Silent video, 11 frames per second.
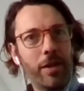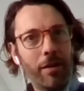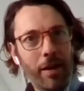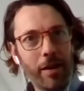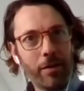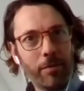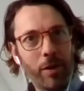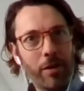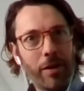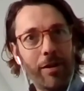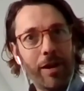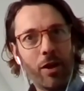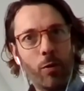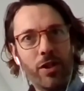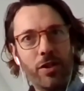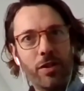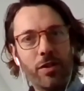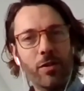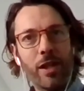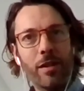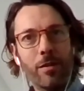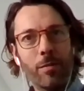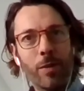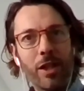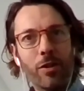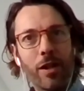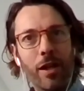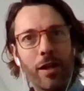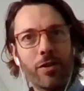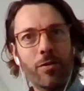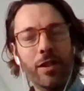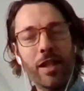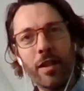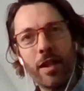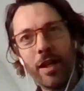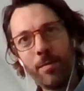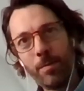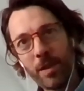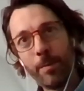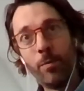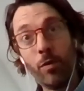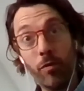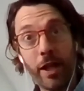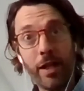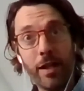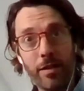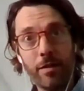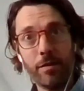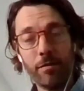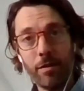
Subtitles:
there other questions that we couldn't answer in this? I guess some people have raised